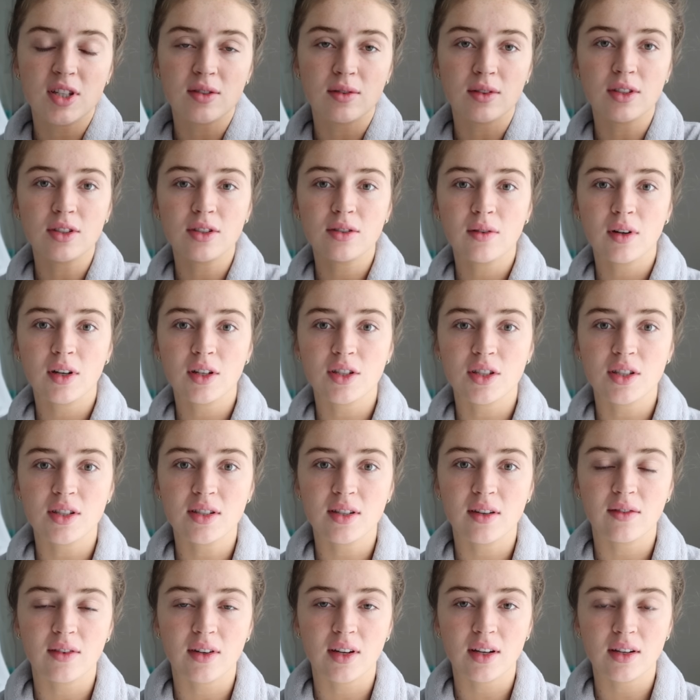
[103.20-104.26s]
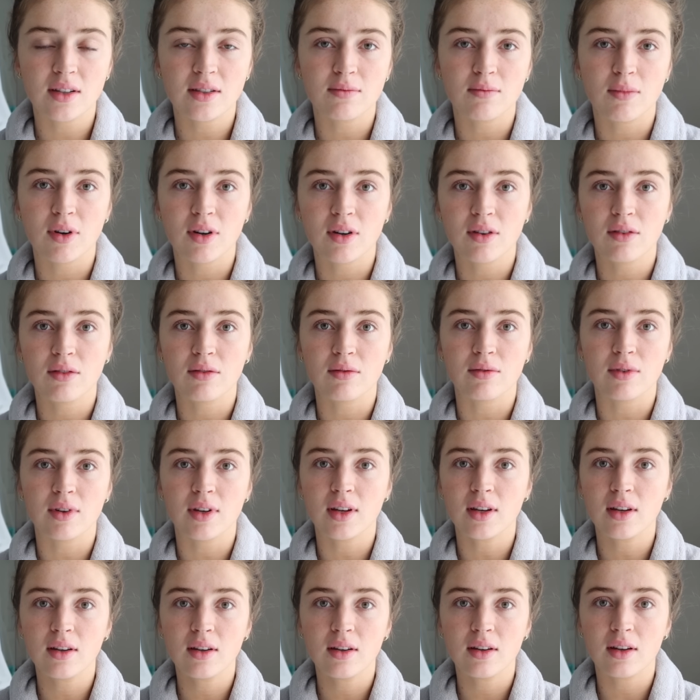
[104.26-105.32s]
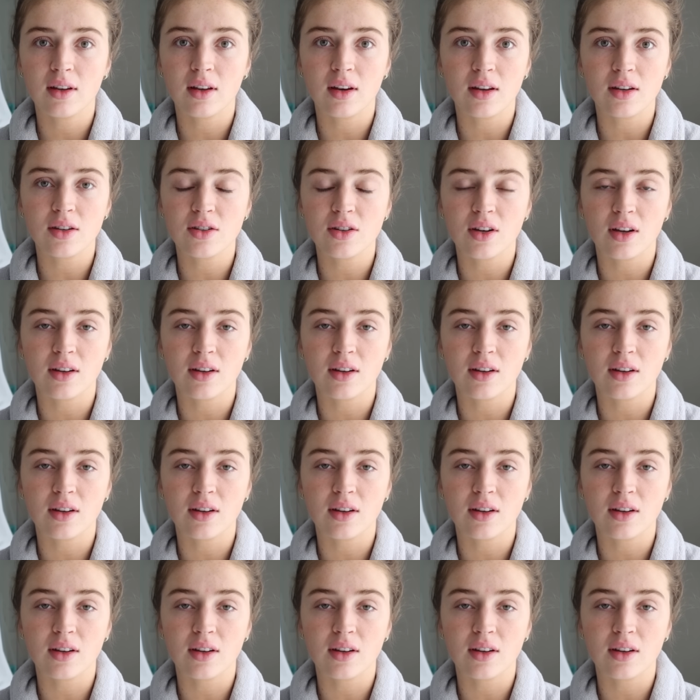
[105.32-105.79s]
switched to our G7X Mark III, and